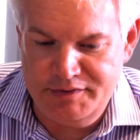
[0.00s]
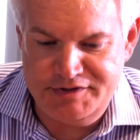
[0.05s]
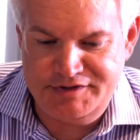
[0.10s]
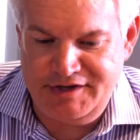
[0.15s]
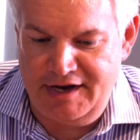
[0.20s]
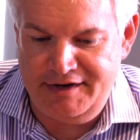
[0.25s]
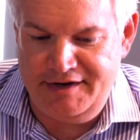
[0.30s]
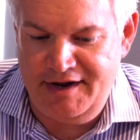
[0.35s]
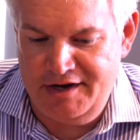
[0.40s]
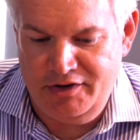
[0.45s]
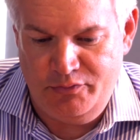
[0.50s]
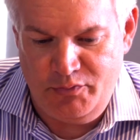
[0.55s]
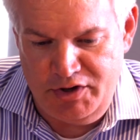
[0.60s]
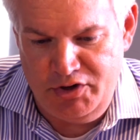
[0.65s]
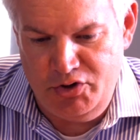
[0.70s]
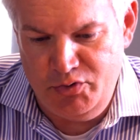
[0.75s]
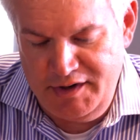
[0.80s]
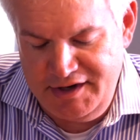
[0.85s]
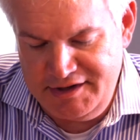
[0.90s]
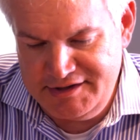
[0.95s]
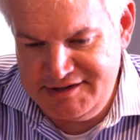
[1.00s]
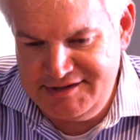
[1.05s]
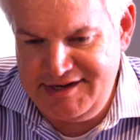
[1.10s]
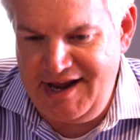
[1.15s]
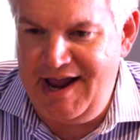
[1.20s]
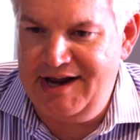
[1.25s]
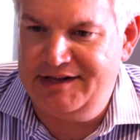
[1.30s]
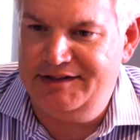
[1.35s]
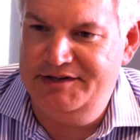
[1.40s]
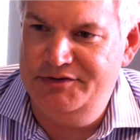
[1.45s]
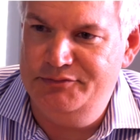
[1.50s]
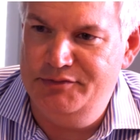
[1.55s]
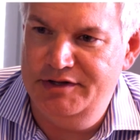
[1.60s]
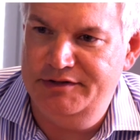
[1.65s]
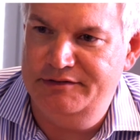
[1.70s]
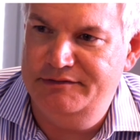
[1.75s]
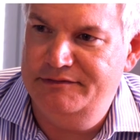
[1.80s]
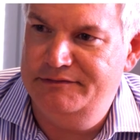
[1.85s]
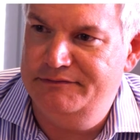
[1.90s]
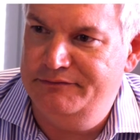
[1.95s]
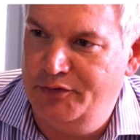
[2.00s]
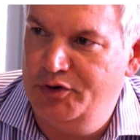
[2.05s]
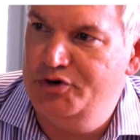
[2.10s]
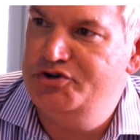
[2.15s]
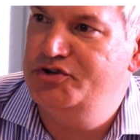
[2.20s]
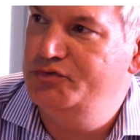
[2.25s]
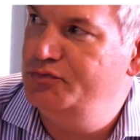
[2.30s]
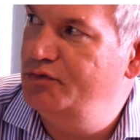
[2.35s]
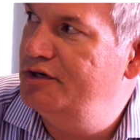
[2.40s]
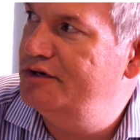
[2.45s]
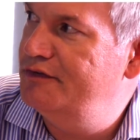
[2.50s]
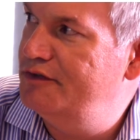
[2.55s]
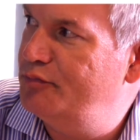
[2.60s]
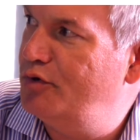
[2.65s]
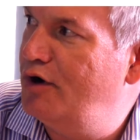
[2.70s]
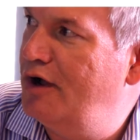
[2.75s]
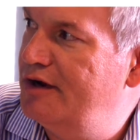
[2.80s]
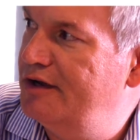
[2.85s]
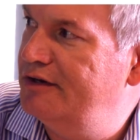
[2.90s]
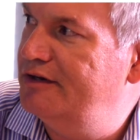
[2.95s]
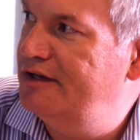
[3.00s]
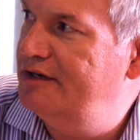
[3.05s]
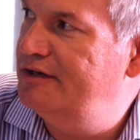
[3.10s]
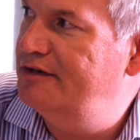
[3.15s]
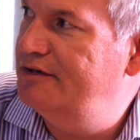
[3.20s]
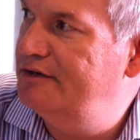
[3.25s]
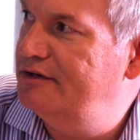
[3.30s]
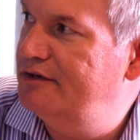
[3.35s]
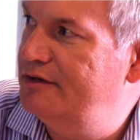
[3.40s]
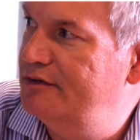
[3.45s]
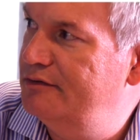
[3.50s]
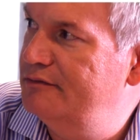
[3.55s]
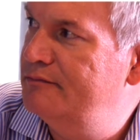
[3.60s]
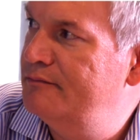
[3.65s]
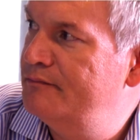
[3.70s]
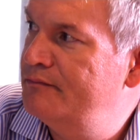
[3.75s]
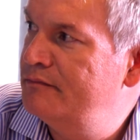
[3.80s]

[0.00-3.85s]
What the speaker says: We sat down and we knew exactly what version 1 of the product needed to do.